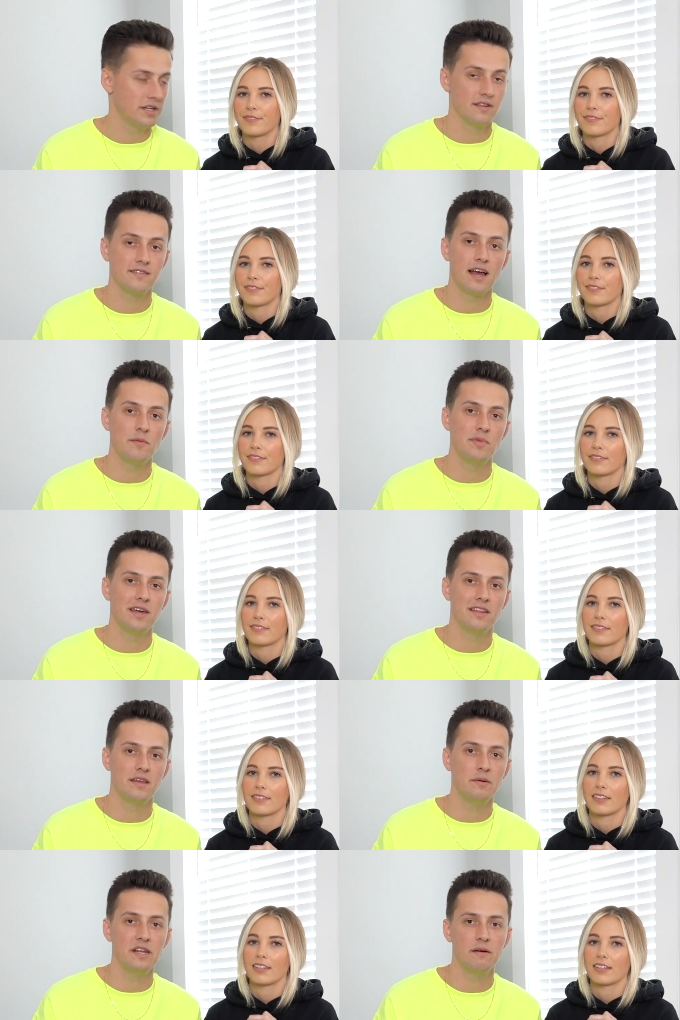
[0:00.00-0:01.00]
Speaker 1: can just type
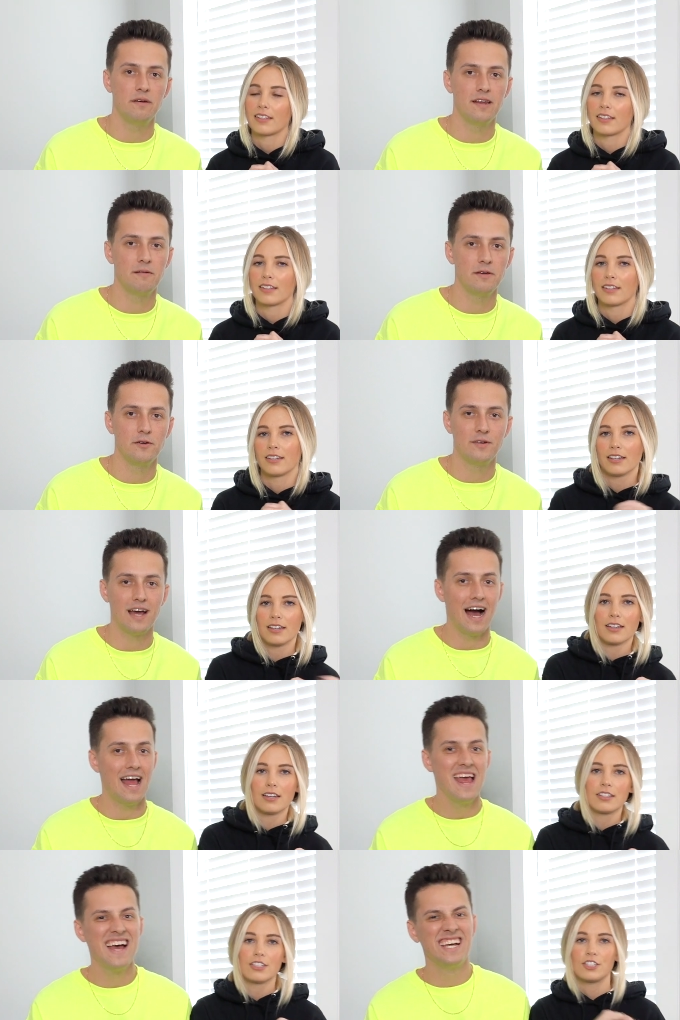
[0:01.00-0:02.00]
in
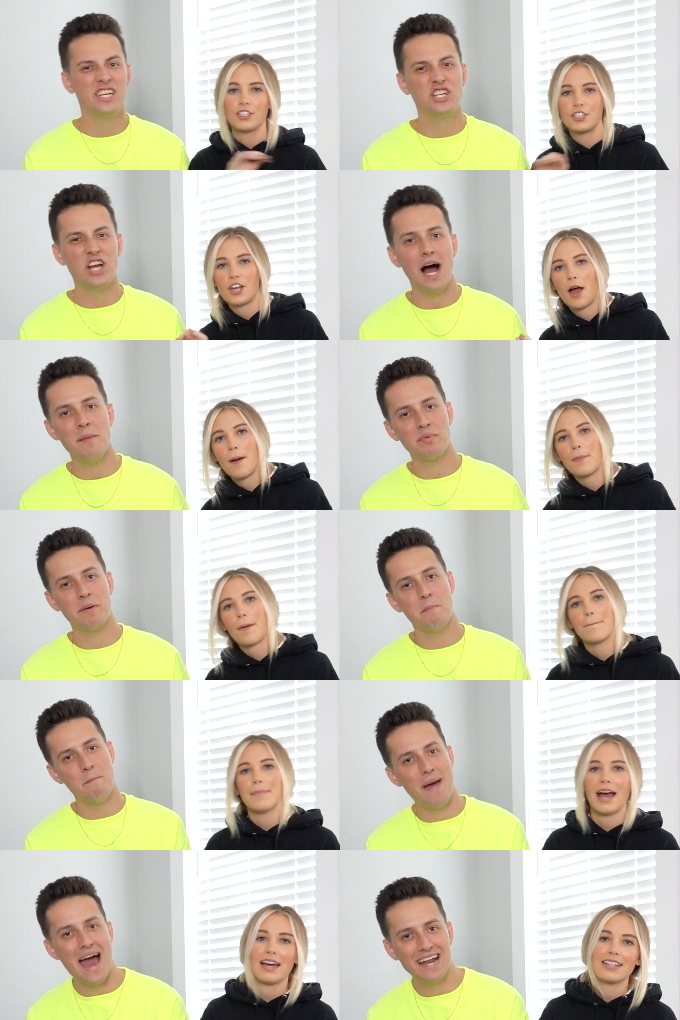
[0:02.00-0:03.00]

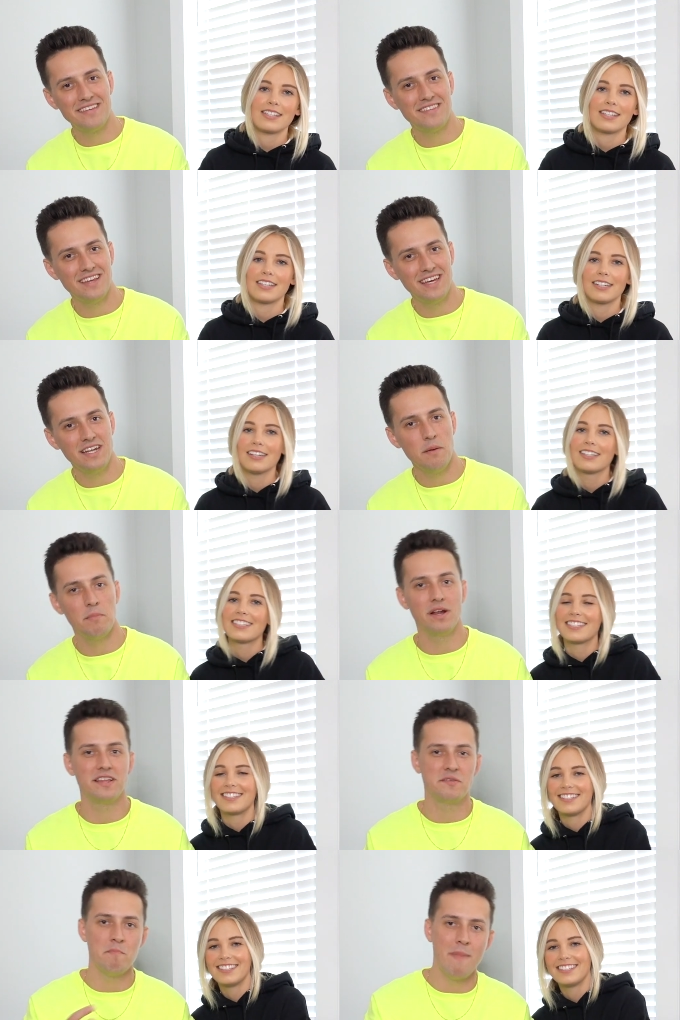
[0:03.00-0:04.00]
www.shopmadison, but
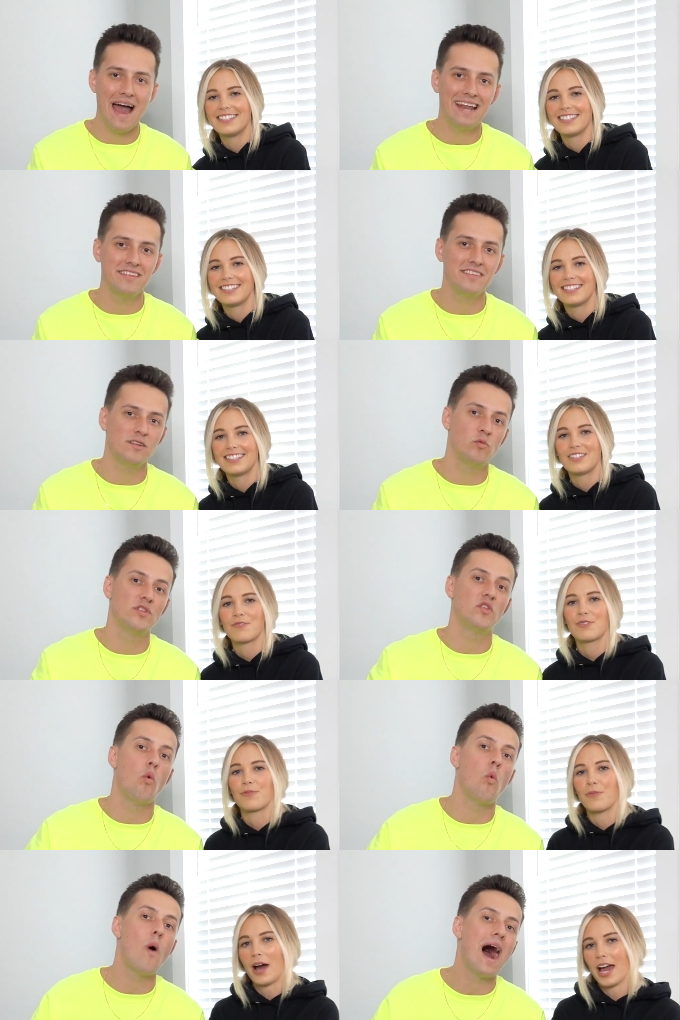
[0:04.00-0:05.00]
it's Madison with
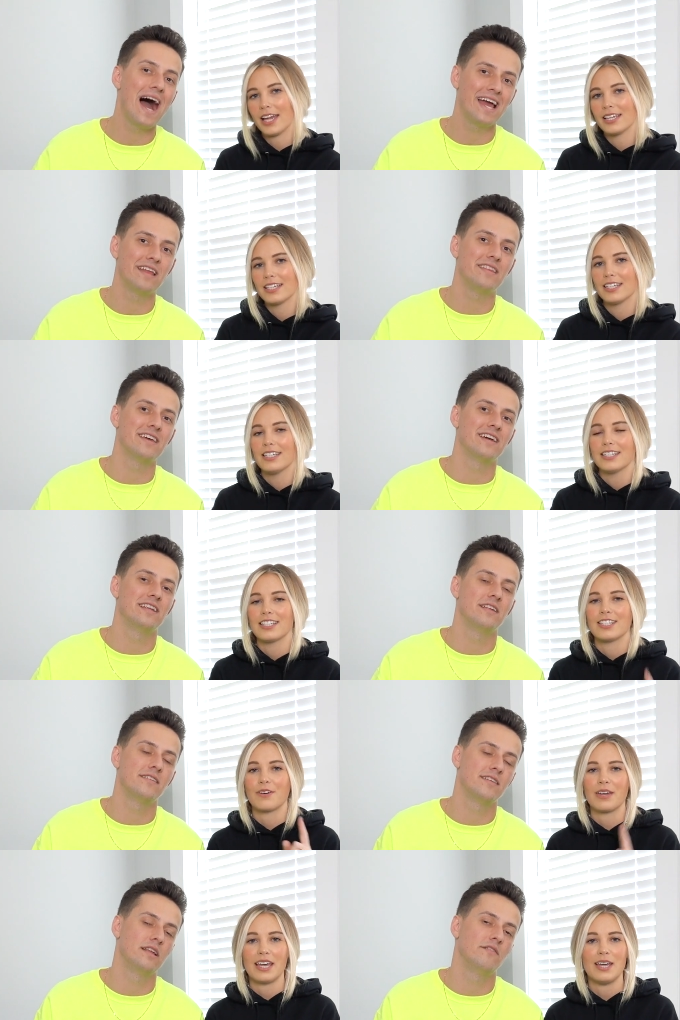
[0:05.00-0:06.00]
the Y, y at the end.
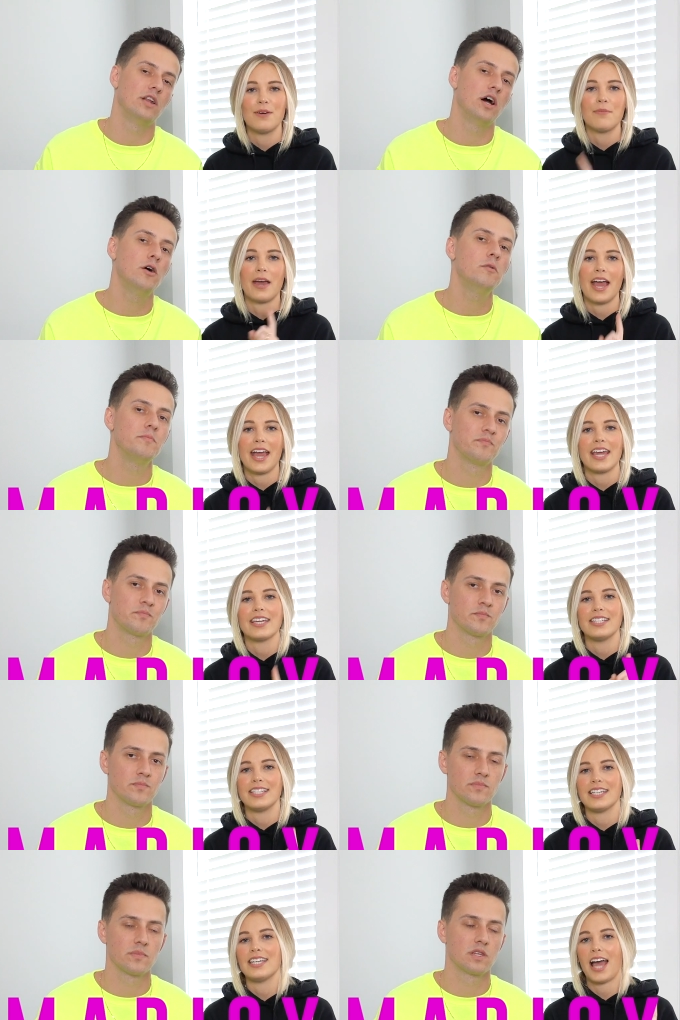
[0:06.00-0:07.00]
So
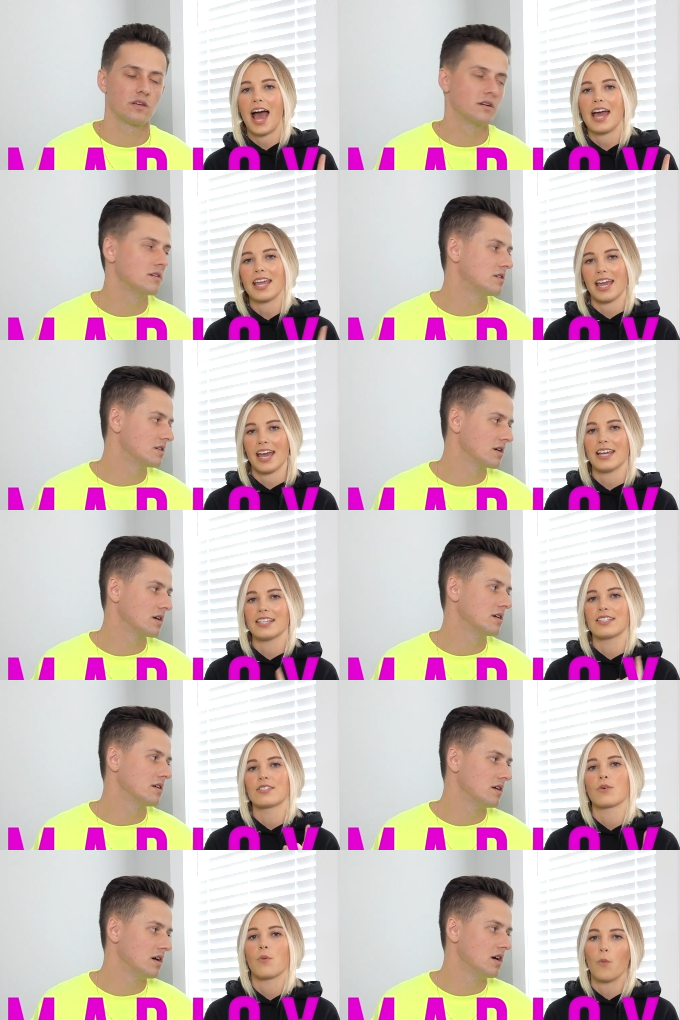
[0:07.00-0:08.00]
Speaker 2: M-A-D-I-S.
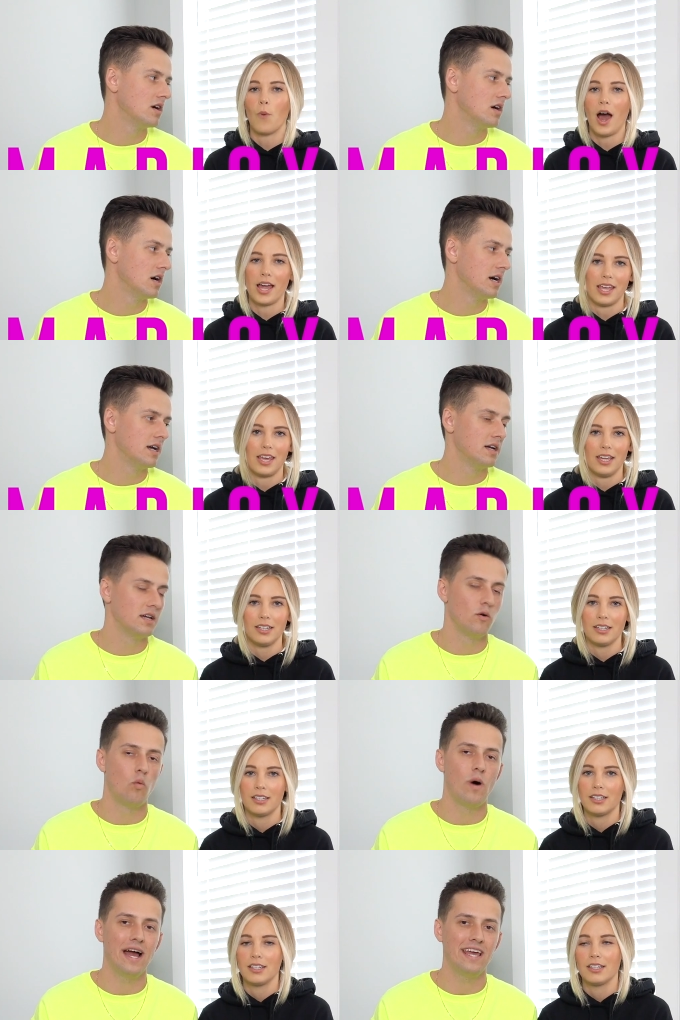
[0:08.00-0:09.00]
Y-N.
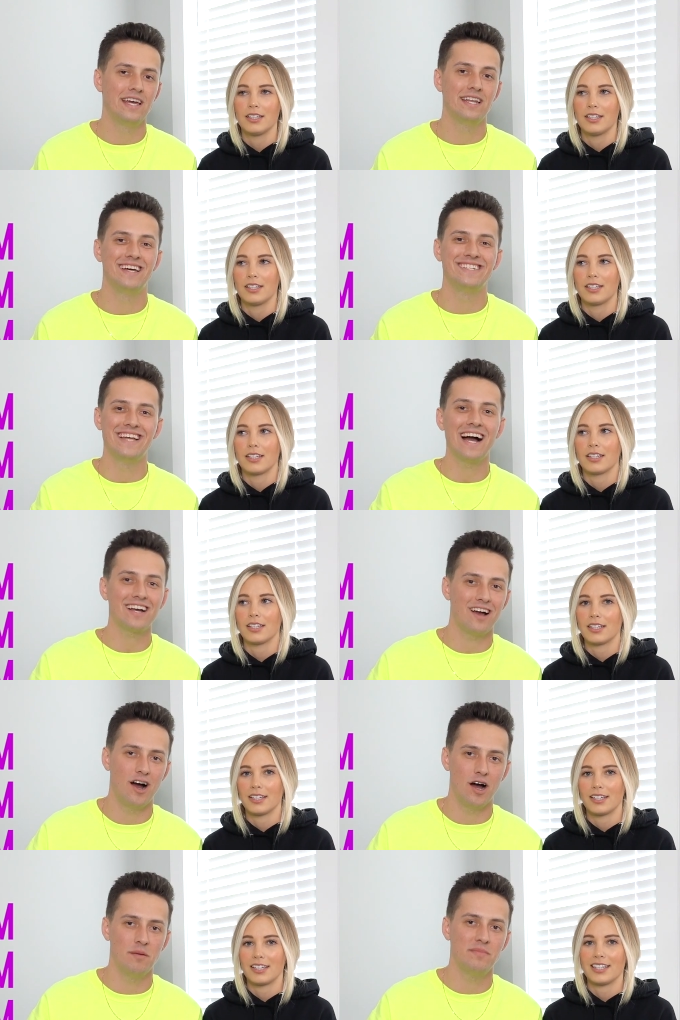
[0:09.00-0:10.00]
Speaker 1: Y-N dot
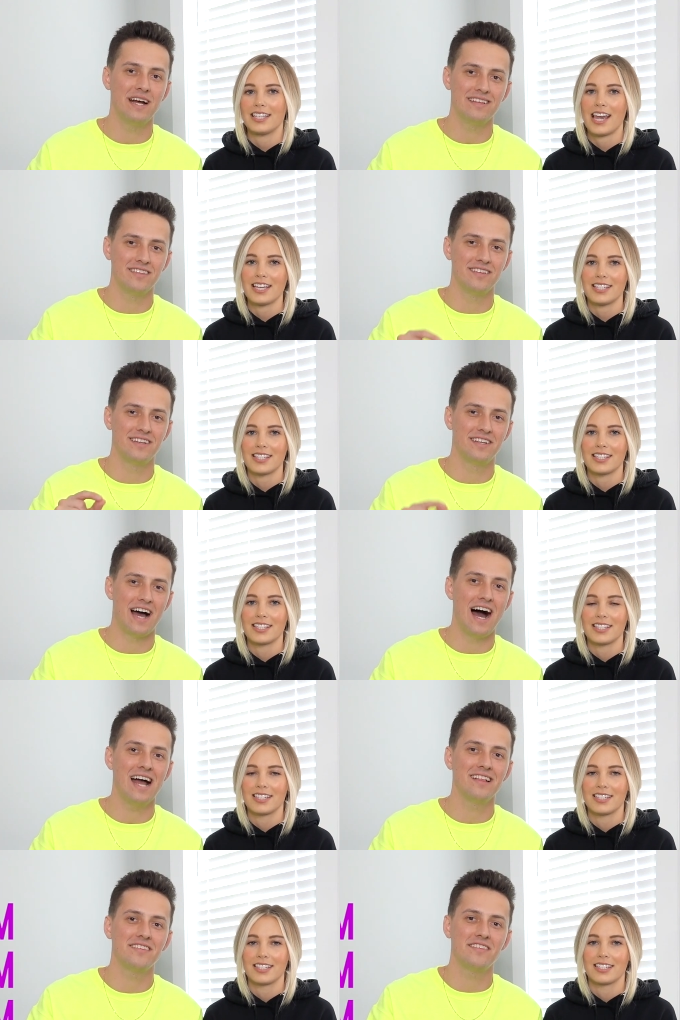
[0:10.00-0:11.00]
com, that's yes. dot